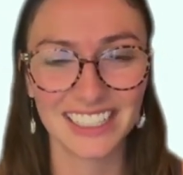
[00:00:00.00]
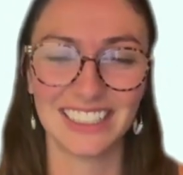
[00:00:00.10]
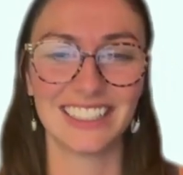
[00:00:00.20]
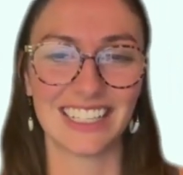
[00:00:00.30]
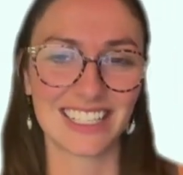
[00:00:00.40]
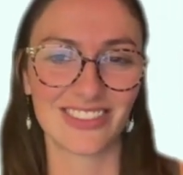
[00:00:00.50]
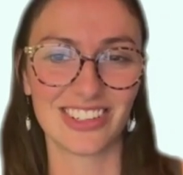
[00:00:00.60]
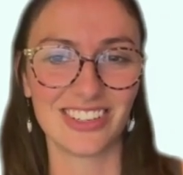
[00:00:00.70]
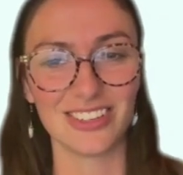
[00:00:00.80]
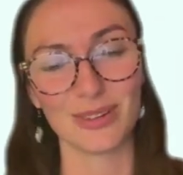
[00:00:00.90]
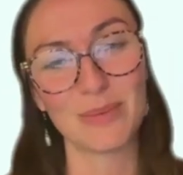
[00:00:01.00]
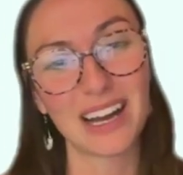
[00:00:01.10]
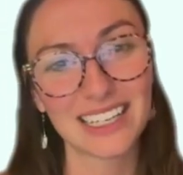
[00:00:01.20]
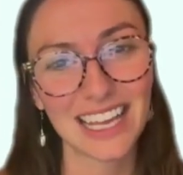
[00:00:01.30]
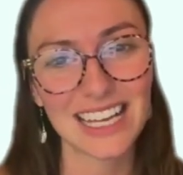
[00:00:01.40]
and then the next one you do a
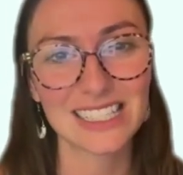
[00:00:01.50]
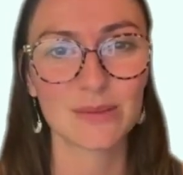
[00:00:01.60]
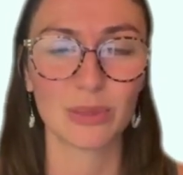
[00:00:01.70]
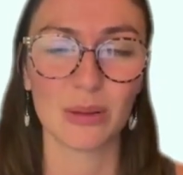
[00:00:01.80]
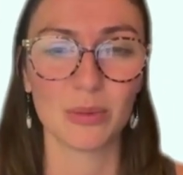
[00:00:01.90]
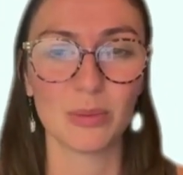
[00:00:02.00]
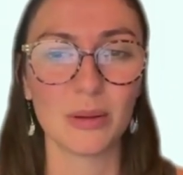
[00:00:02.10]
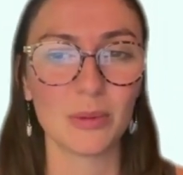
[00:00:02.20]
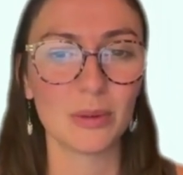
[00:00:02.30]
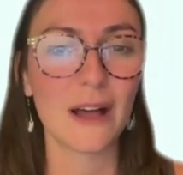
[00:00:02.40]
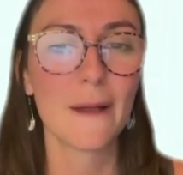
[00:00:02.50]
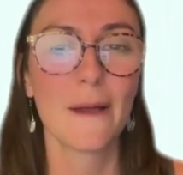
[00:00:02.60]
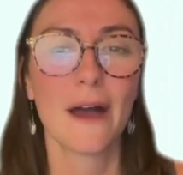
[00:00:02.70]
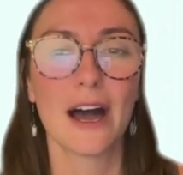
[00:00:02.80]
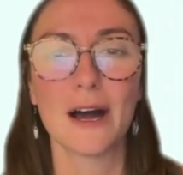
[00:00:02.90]
podcast, blah, blah, blah, blah,
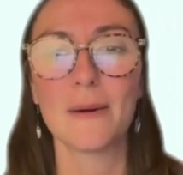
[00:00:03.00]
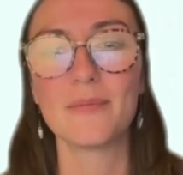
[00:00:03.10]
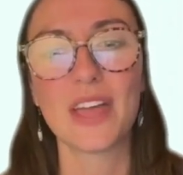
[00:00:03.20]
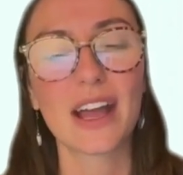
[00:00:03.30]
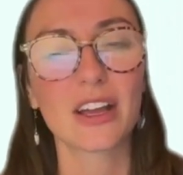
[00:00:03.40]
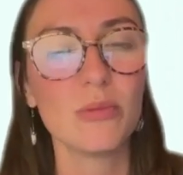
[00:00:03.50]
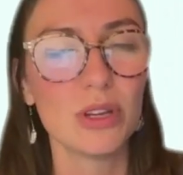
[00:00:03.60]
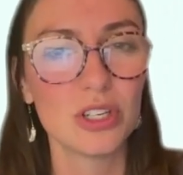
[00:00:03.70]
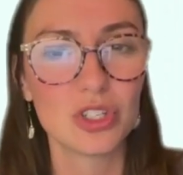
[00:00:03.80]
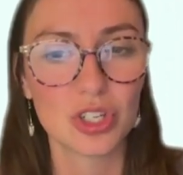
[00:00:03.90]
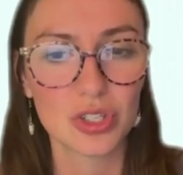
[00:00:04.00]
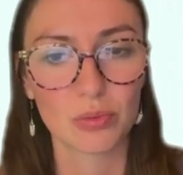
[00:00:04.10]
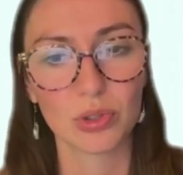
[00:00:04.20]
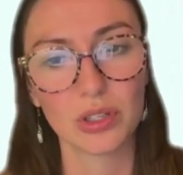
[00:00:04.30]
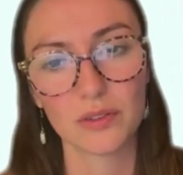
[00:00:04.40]
blah. That could be just
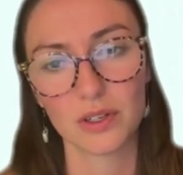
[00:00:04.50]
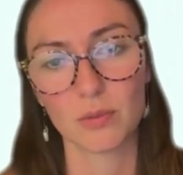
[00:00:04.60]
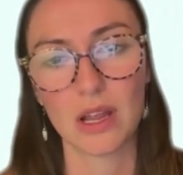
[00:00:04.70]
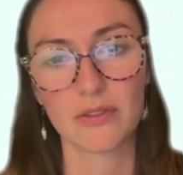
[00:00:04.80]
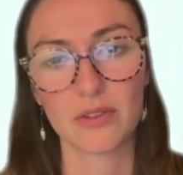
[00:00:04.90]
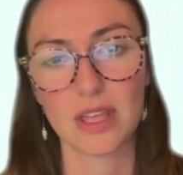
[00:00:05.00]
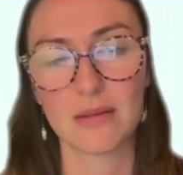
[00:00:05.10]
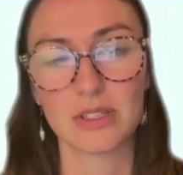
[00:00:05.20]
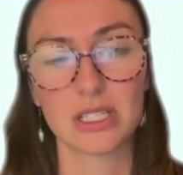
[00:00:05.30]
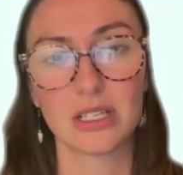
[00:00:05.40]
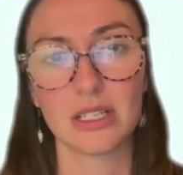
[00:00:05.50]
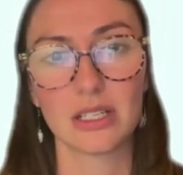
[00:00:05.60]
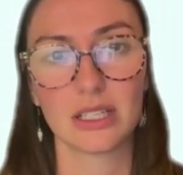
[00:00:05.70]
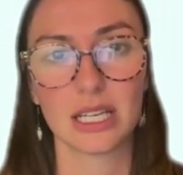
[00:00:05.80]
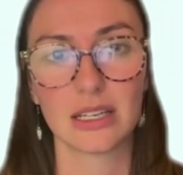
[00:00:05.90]
a really fun way for them to
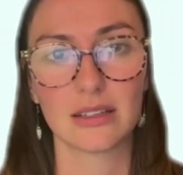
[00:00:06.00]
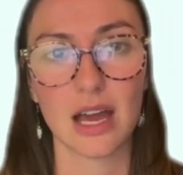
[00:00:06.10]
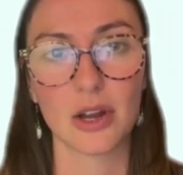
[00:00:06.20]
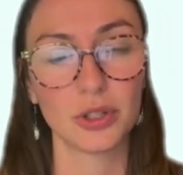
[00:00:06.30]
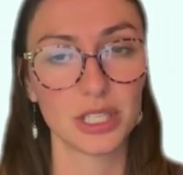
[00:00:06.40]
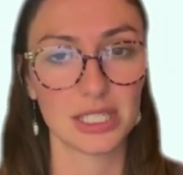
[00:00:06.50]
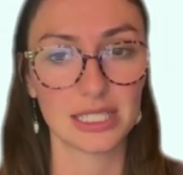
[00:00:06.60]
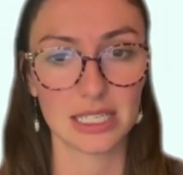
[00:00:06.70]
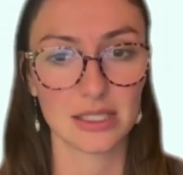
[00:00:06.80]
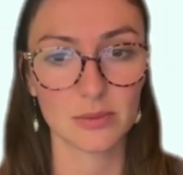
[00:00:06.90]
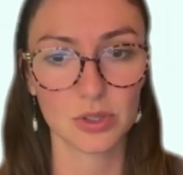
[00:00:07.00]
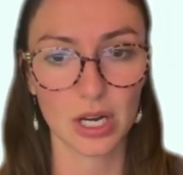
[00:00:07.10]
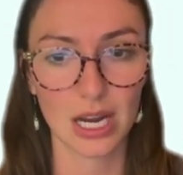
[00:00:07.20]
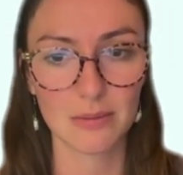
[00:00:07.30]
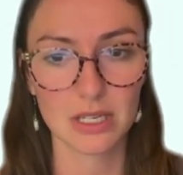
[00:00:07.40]
like not only stay
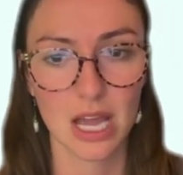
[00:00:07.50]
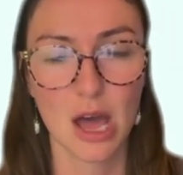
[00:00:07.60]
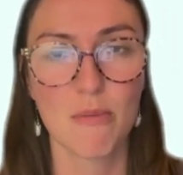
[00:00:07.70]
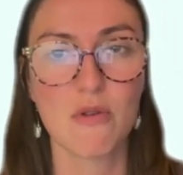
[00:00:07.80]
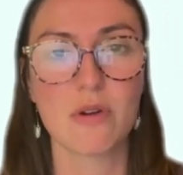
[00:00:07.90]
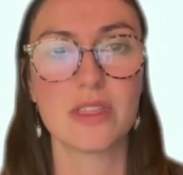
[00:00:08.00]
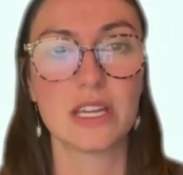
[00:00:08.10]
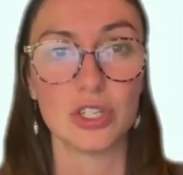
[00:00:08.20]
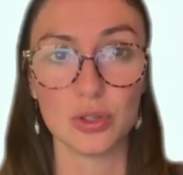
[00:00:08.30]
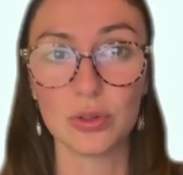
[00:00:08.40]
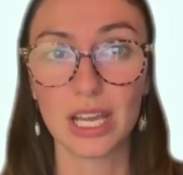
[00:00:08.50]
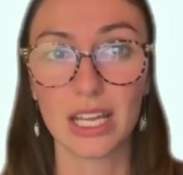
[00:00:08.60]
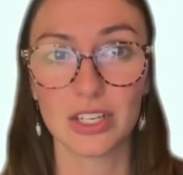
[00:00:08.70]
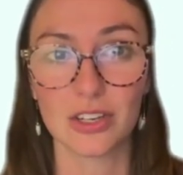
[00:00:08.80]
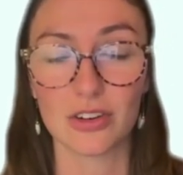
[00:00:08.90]
subscribed, but when they do
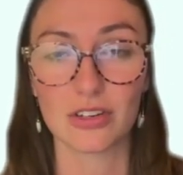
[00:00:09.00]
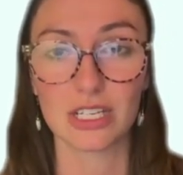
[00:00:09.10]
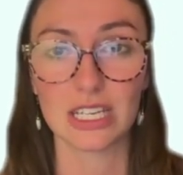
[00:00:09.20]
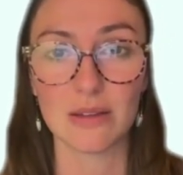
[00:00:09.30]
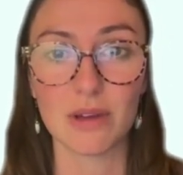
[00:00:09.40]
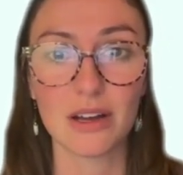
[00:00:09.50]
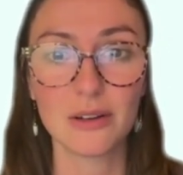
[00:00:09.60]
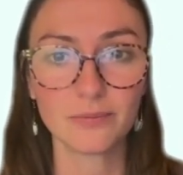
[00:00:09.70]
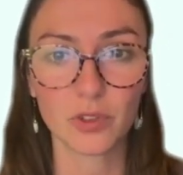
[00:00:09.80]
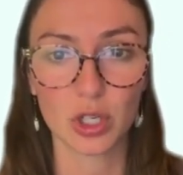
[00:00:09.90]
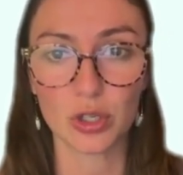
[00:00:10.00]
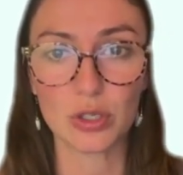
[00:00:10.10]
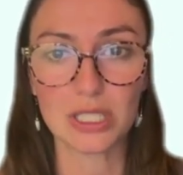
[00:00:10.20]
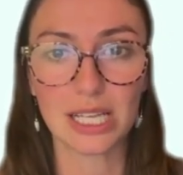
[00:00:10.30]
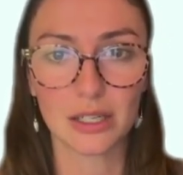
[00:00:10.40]
get your email, your
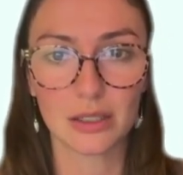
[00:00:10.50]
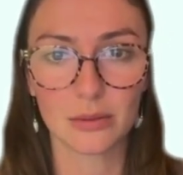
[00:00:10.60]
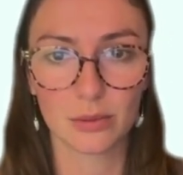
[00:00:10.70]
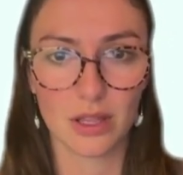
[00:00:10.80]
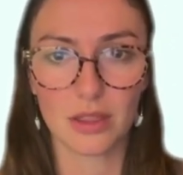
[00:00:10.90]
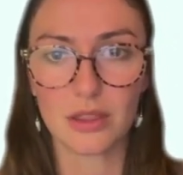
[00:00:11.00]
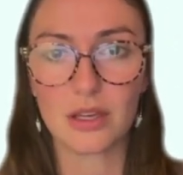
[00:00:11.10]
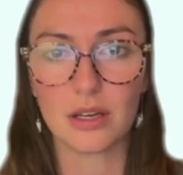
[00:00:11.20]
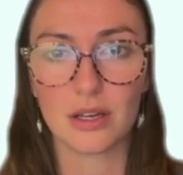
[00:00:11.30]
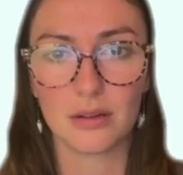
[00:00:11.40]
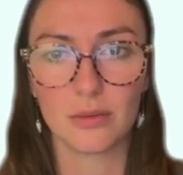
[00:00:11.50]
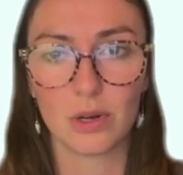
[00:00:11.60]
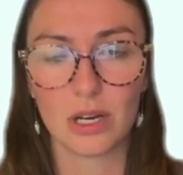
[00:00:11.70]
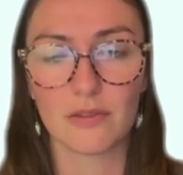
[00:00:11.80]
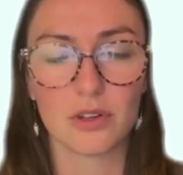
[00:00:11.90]
newsletter with the
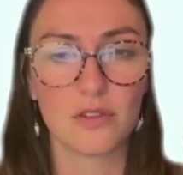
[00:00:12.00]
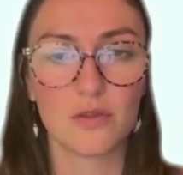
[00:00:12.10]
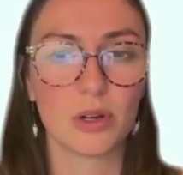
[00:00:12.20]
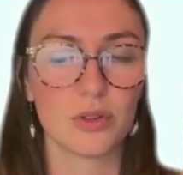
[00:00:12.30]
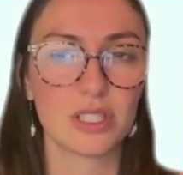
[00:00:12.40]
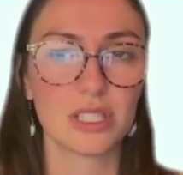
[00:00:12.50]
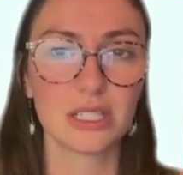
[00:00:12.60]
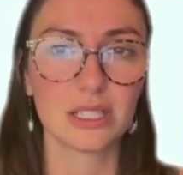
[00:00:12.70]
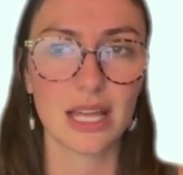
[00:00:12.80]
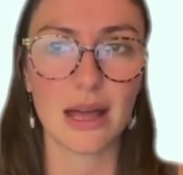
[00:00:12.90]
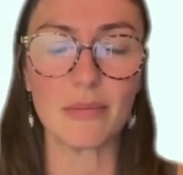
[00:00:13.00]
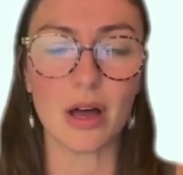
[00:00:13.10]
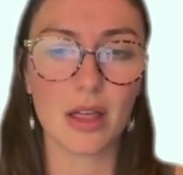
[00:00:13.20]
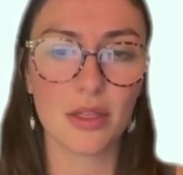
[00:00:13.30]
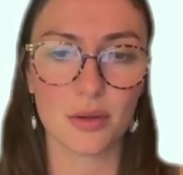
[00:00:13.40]
whatever you've posted that
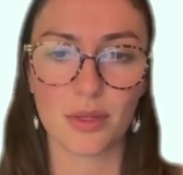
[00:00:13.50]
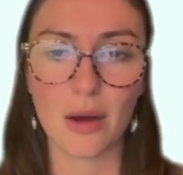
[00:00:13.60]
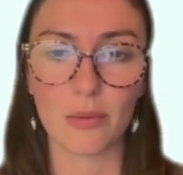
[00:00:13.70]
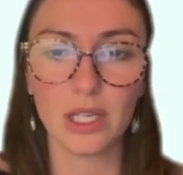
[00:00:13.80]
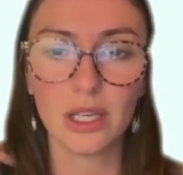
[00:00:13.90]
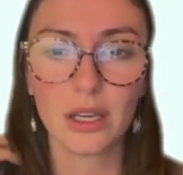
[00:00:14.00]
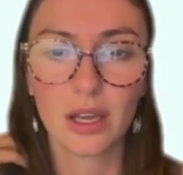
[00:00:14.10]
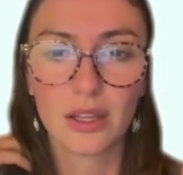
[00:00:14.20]
month or that week,